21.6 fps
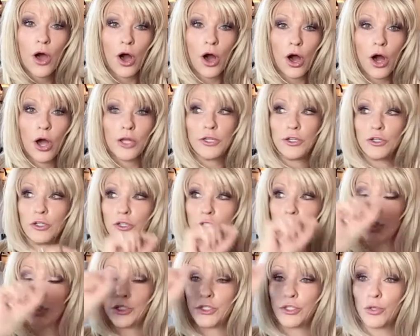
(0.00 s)
on your
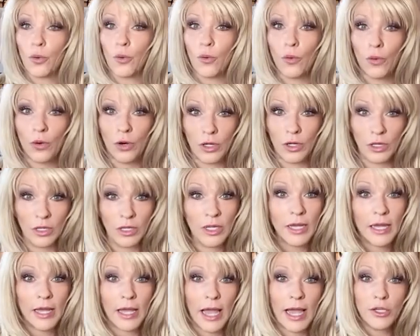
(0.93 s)
soul
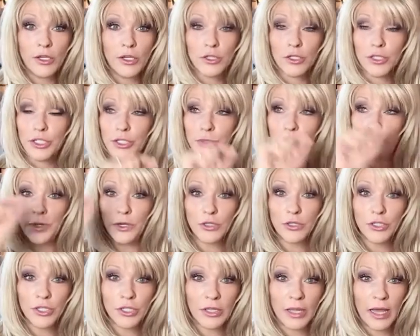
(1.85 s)
and your
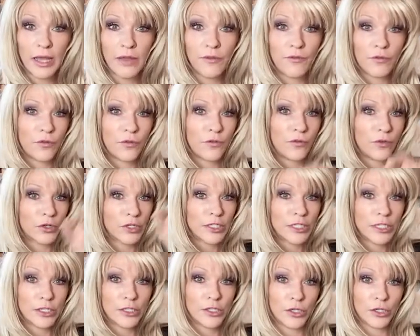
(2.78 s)
spiritual life
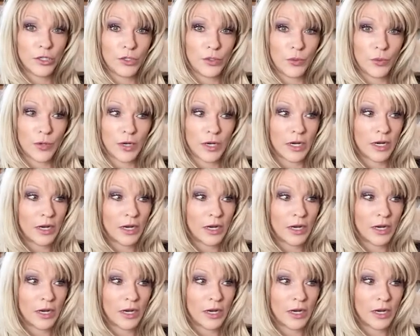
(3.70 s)
versus your